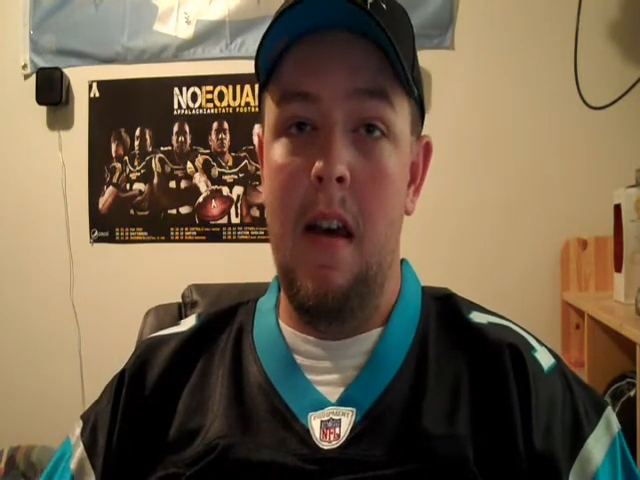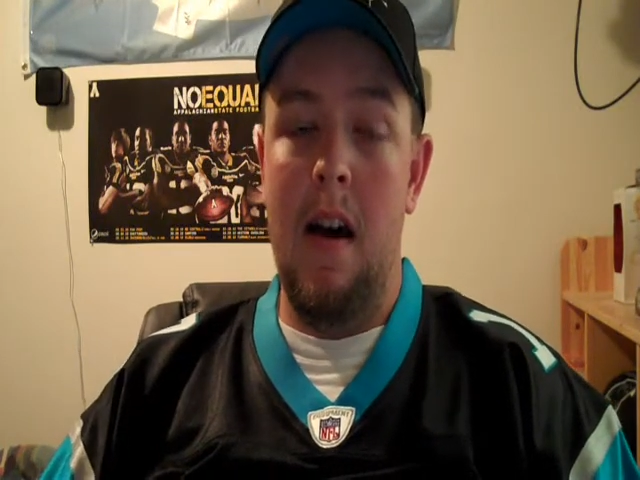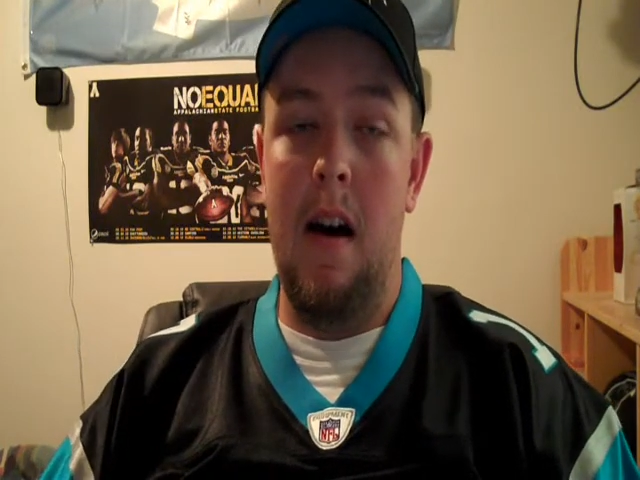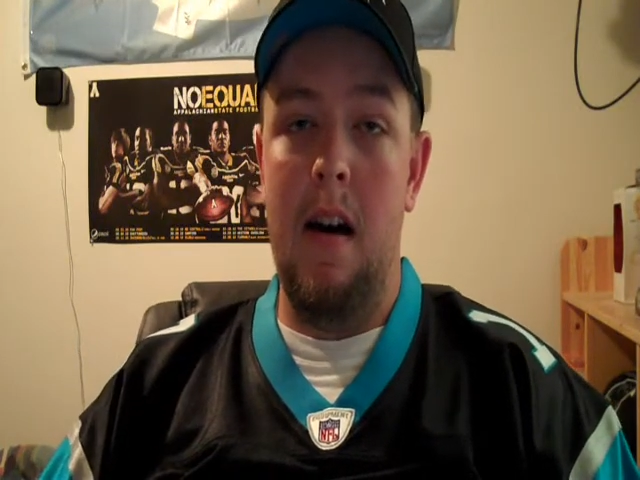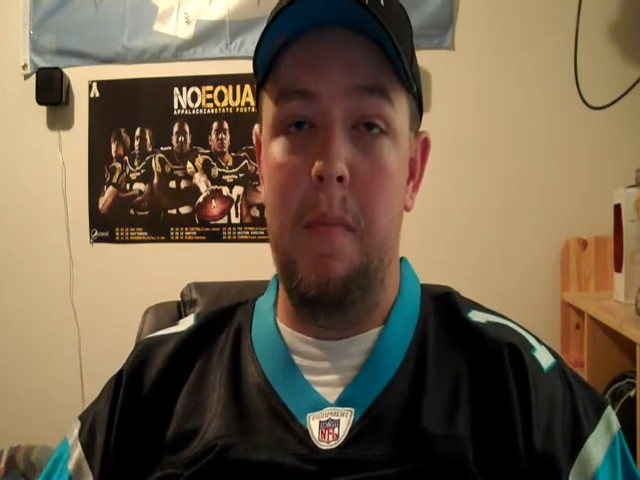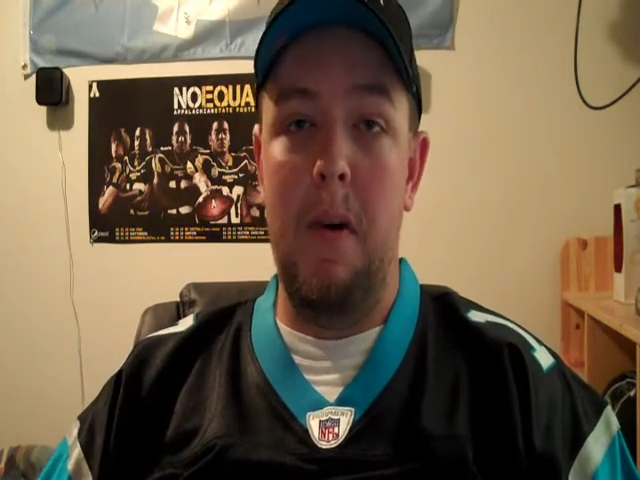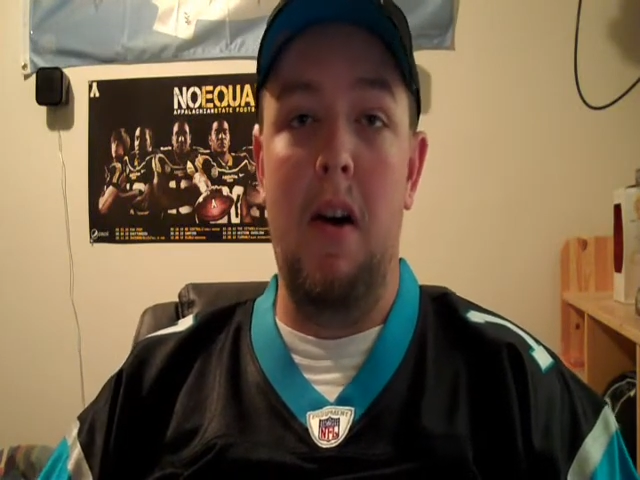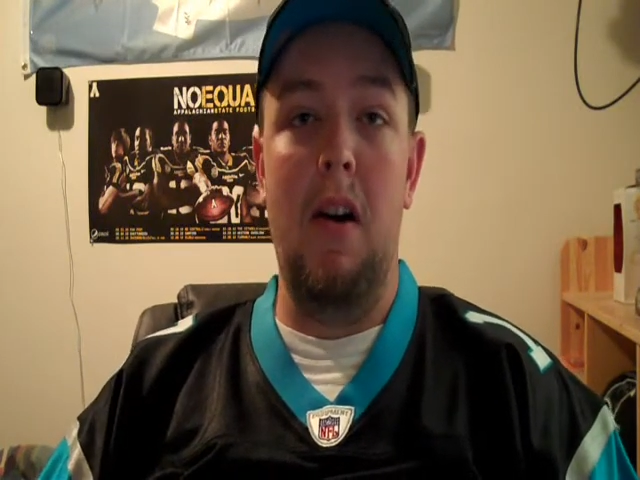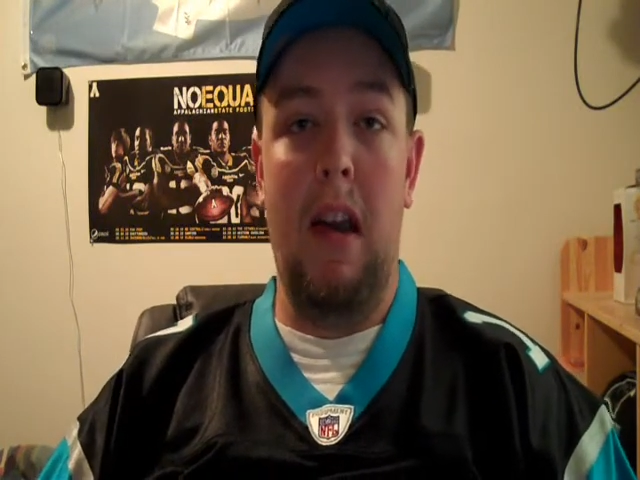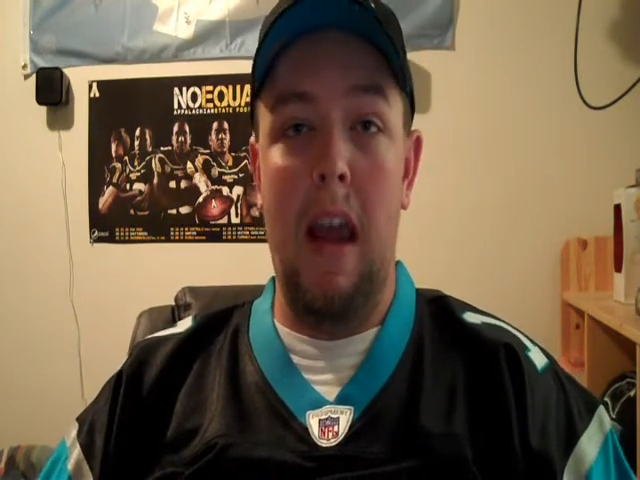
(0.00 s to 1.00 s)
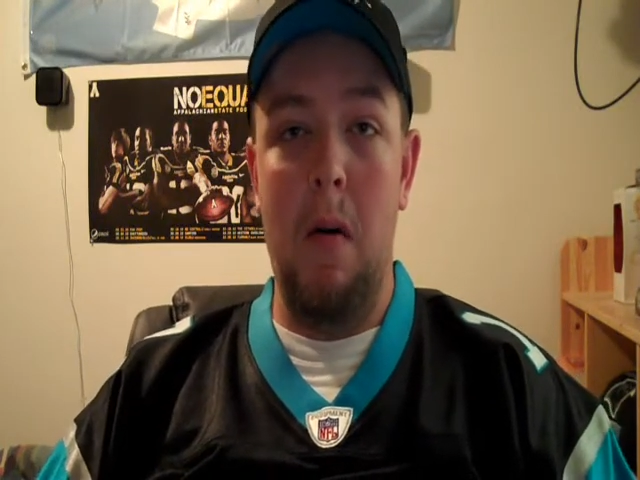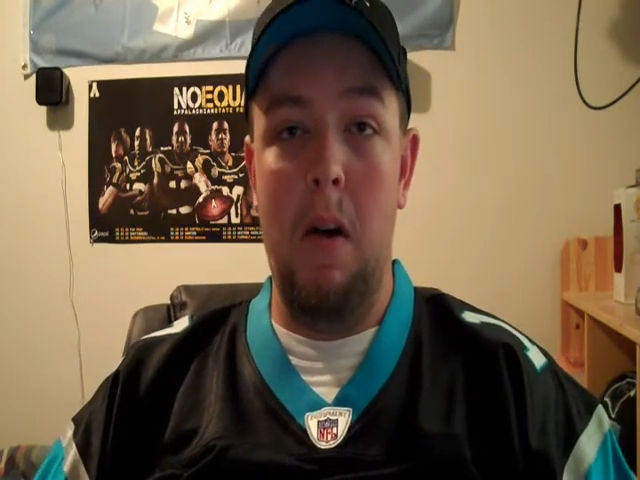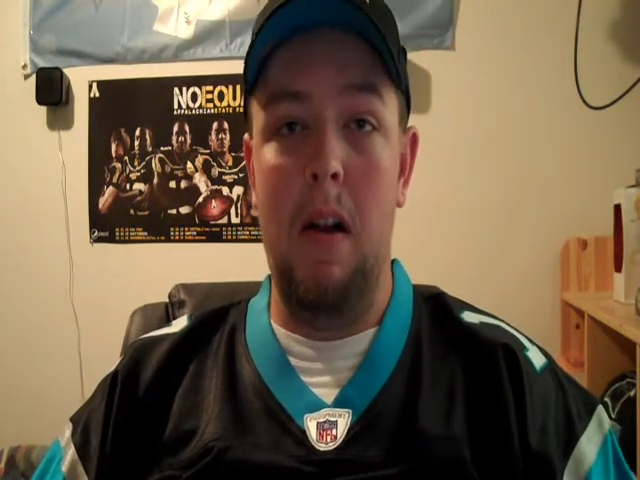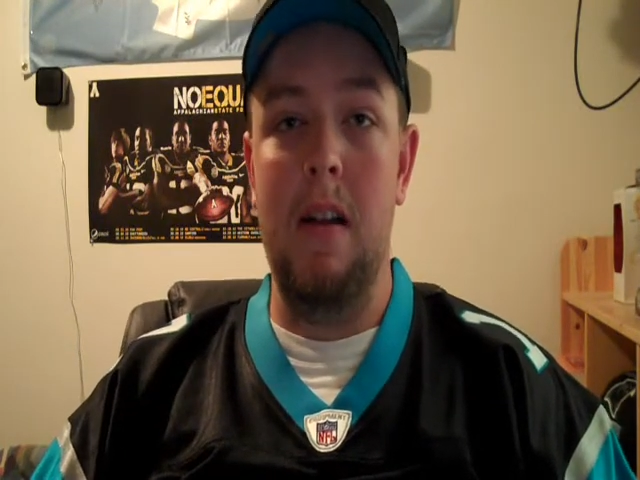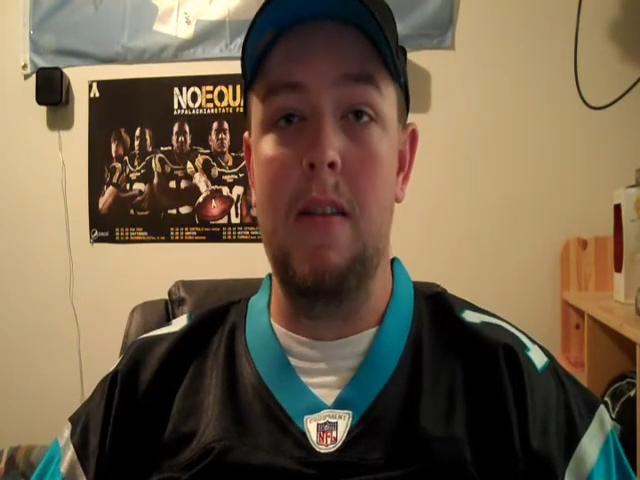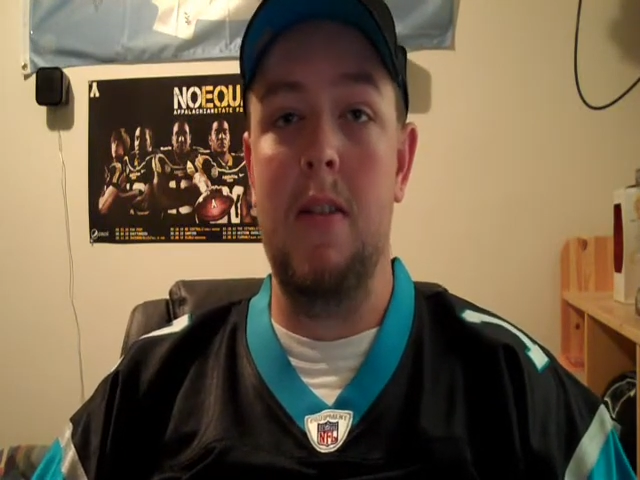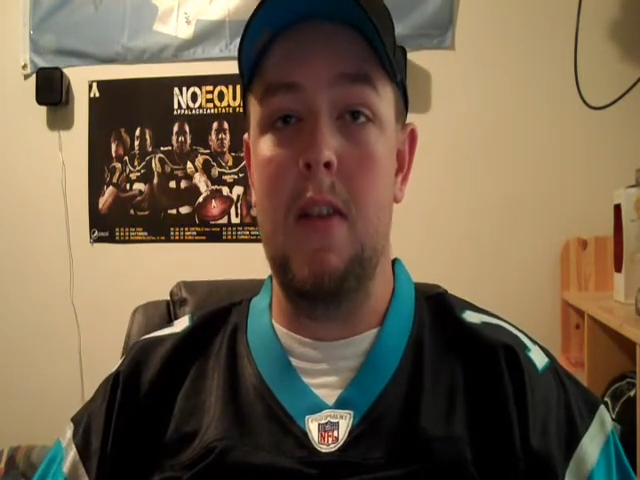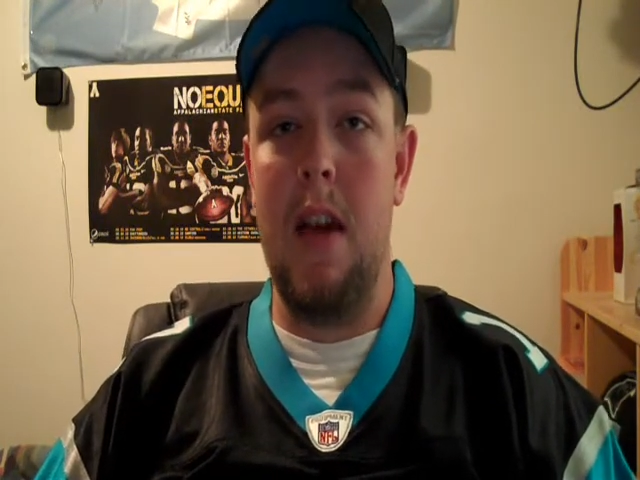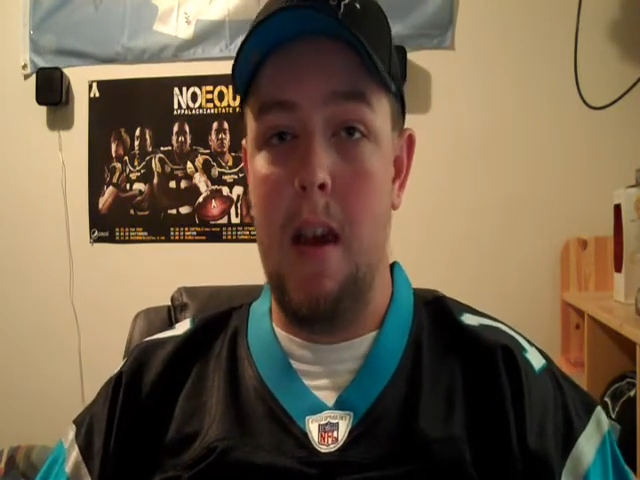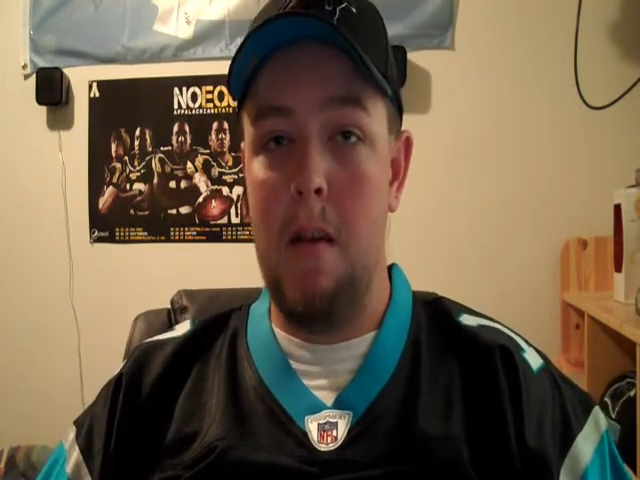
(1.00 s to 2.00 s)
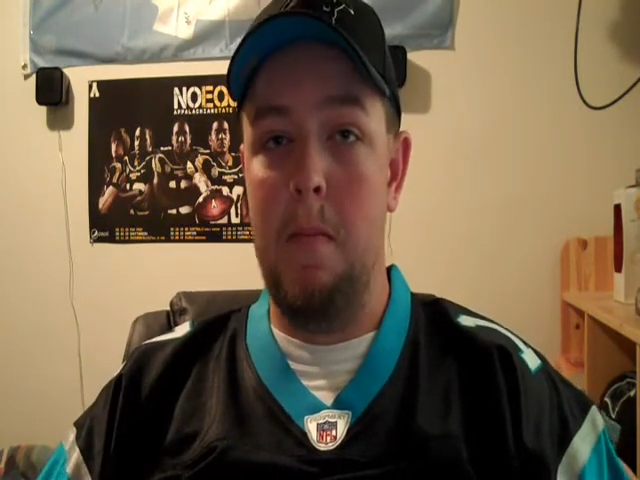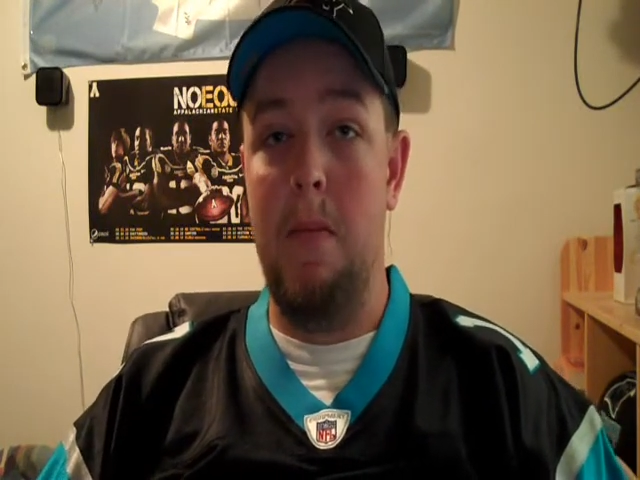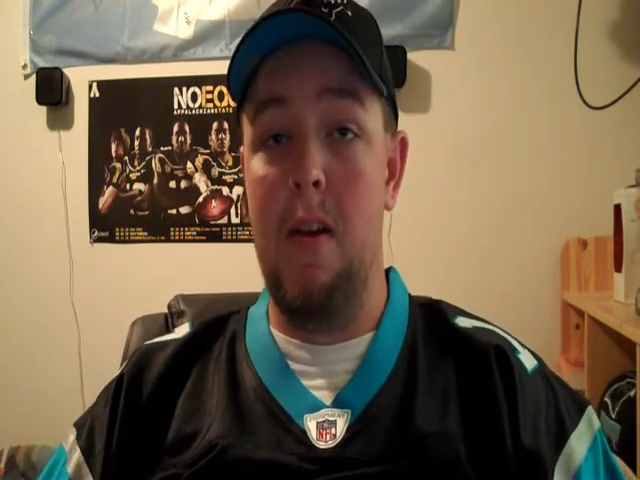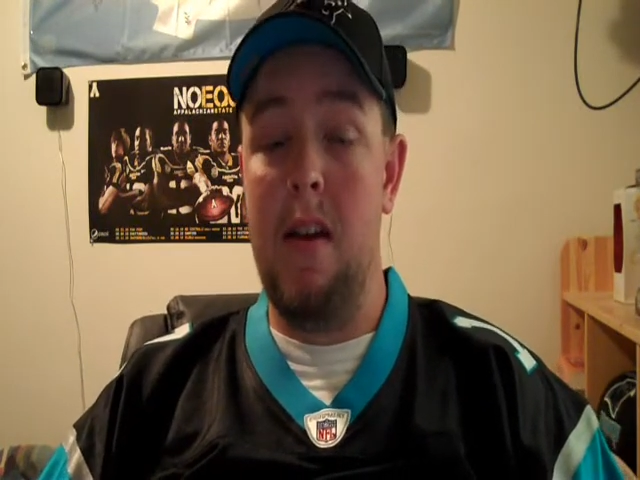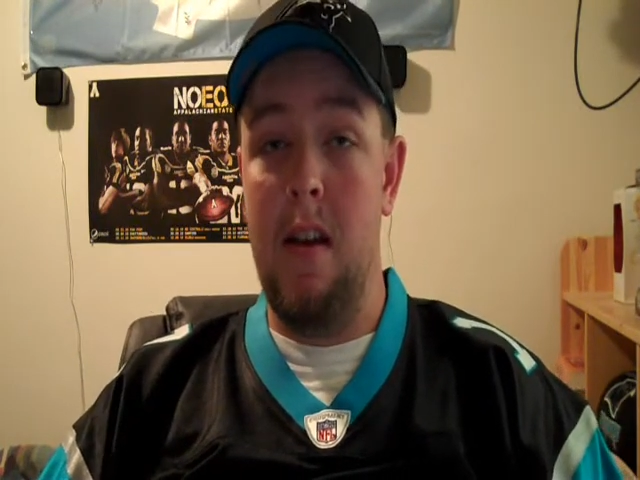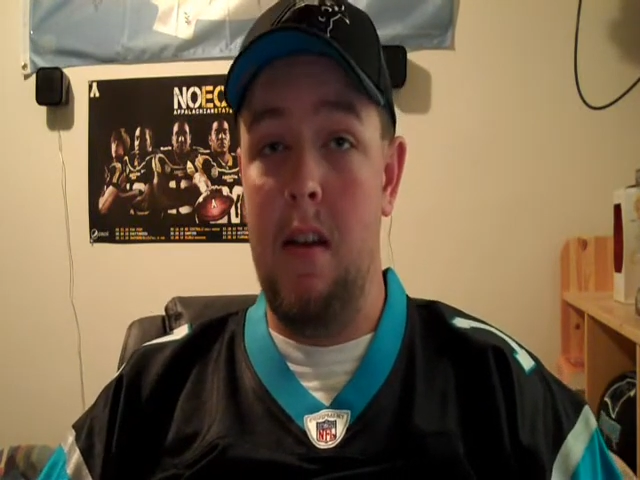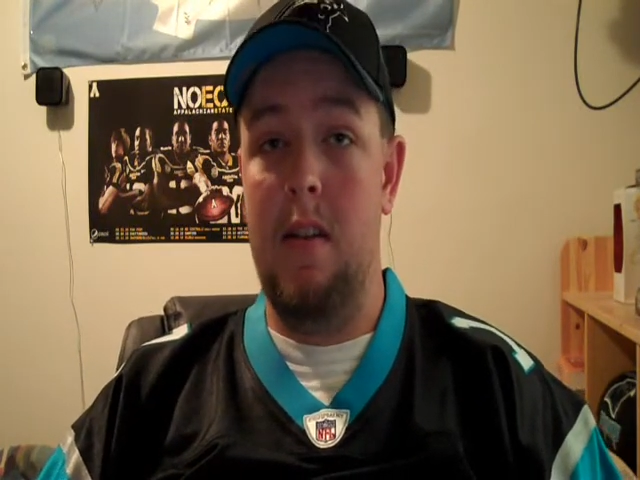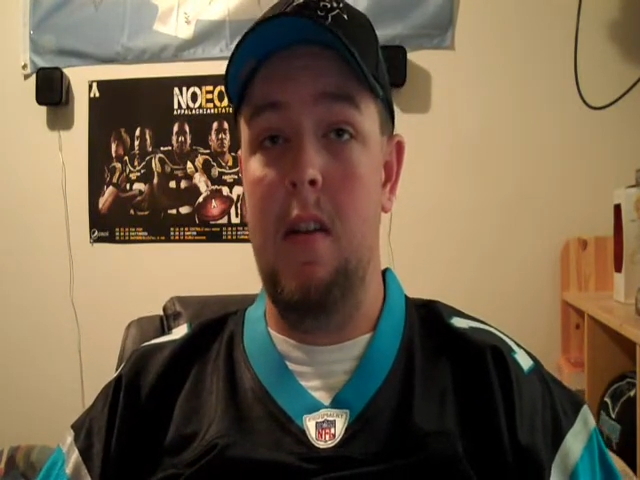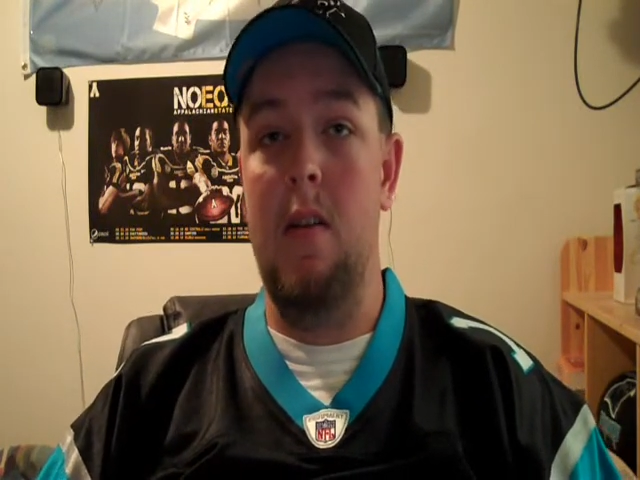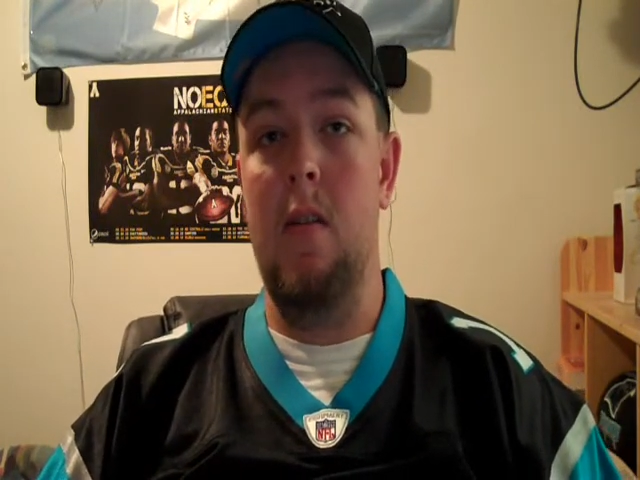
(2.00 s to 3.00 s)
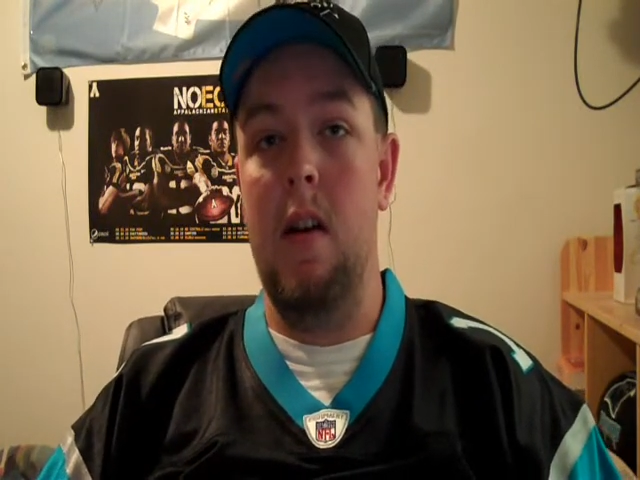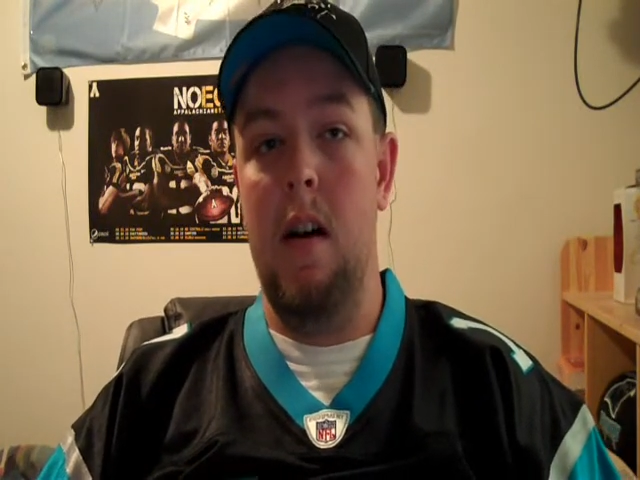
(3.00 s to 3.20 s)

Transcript: But Hunter Cantwell is looking pretty good too.